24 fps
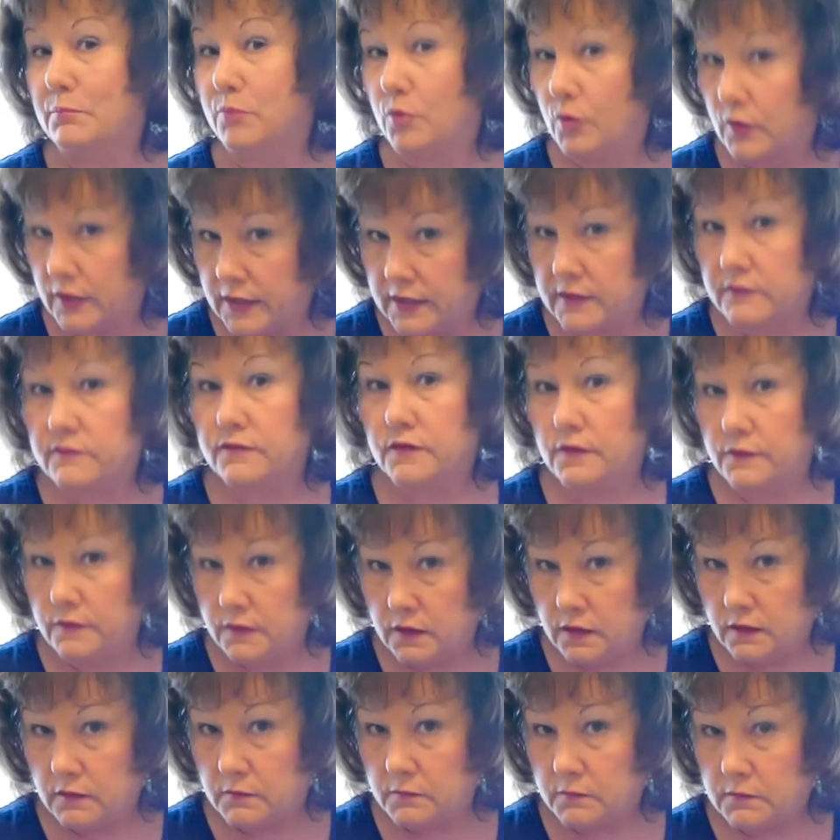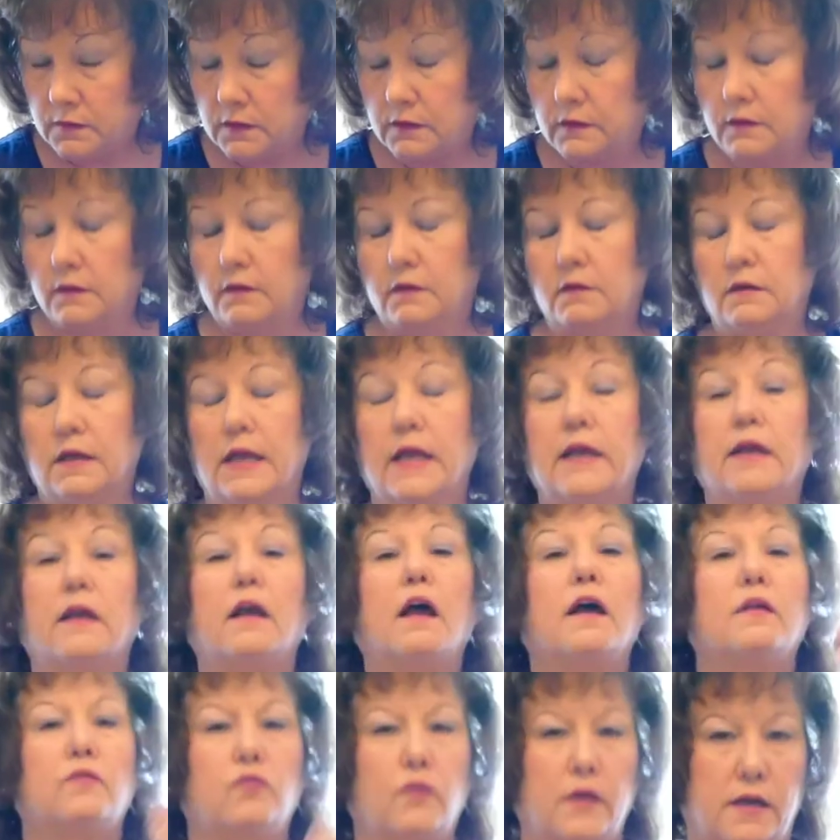praying for them, and
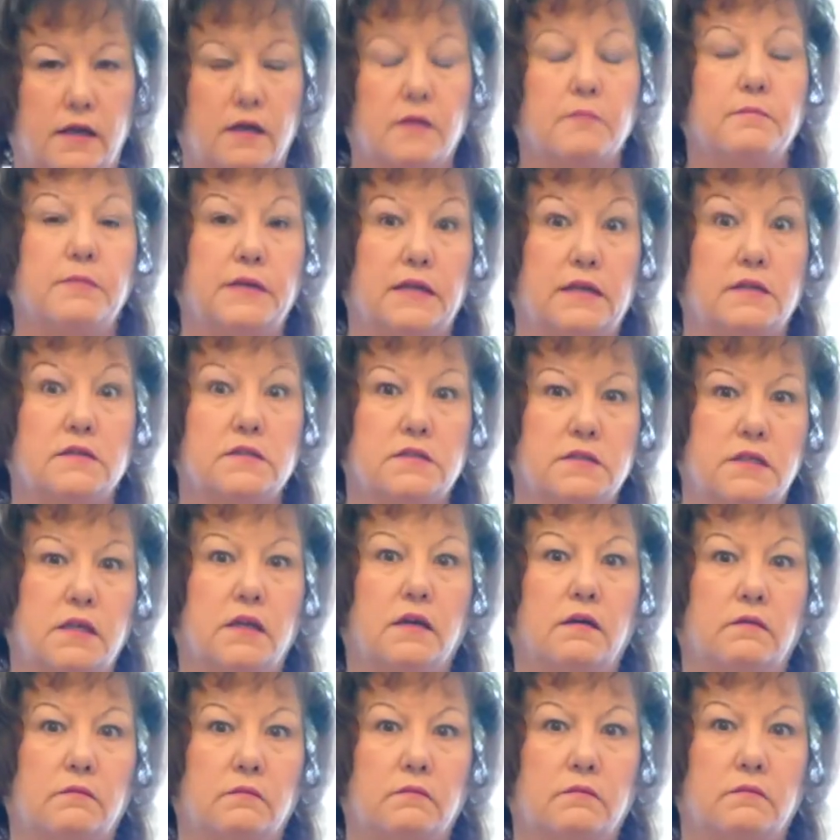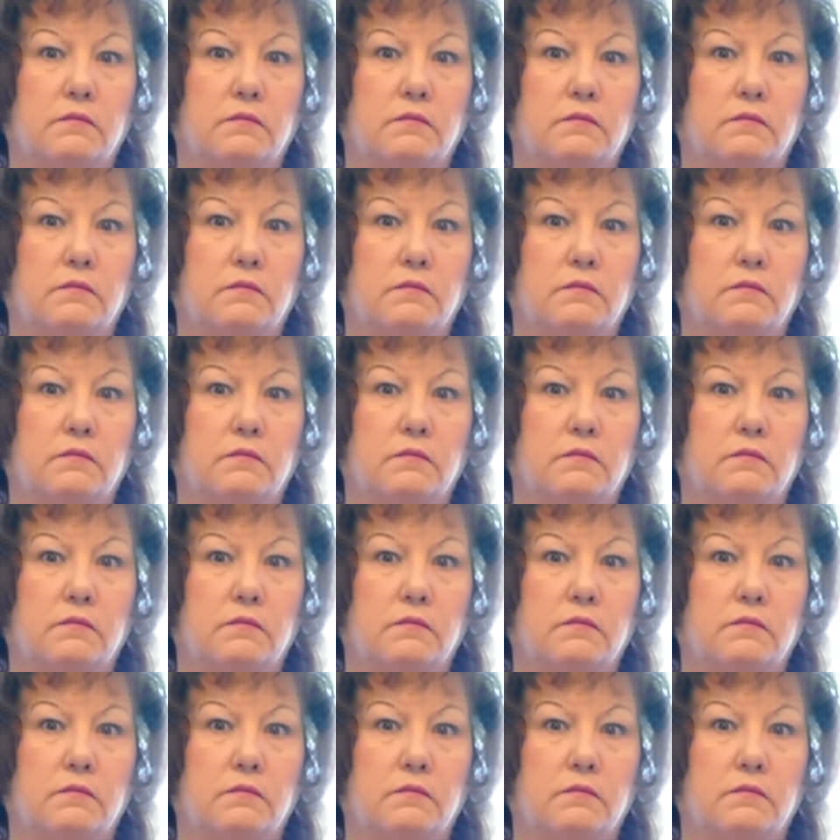God recompensed him